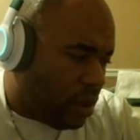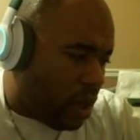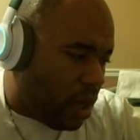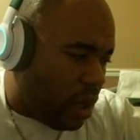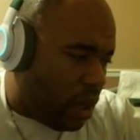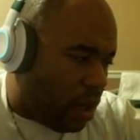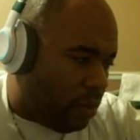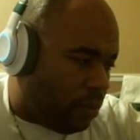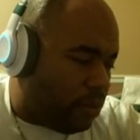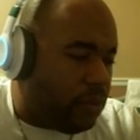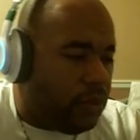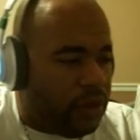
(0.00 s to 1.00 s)

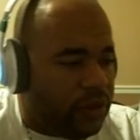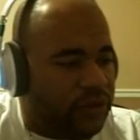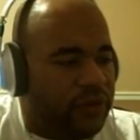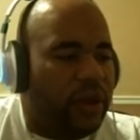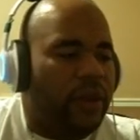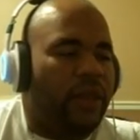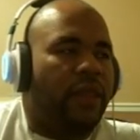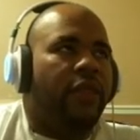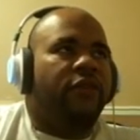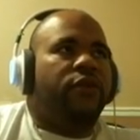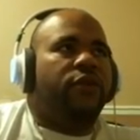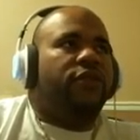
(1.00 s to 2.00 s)

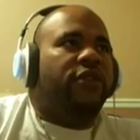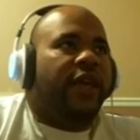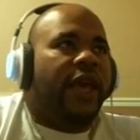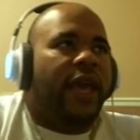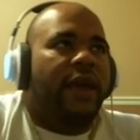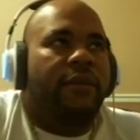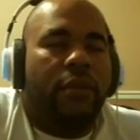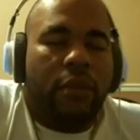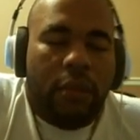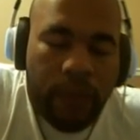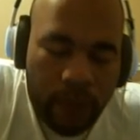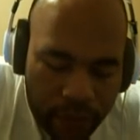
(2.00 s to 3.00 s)
This was in the game
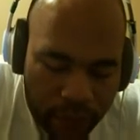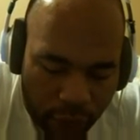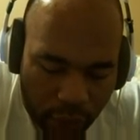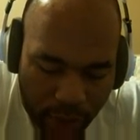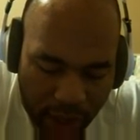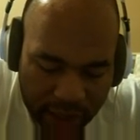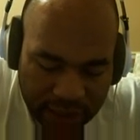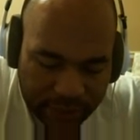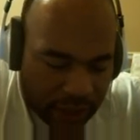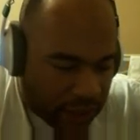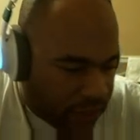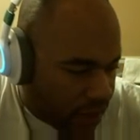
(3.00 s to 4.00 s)
for
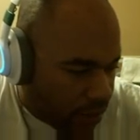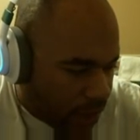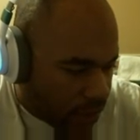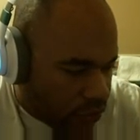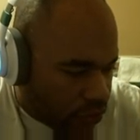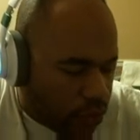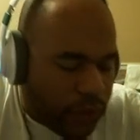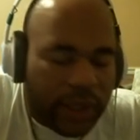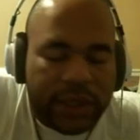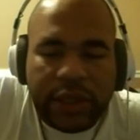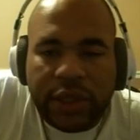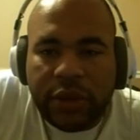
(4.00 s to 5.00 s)
approximately, I think, about 2
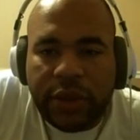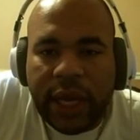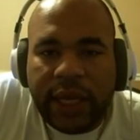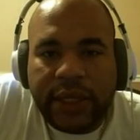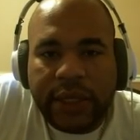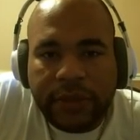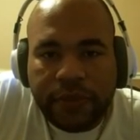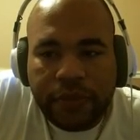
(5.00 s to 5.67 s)
weeks and 2 days,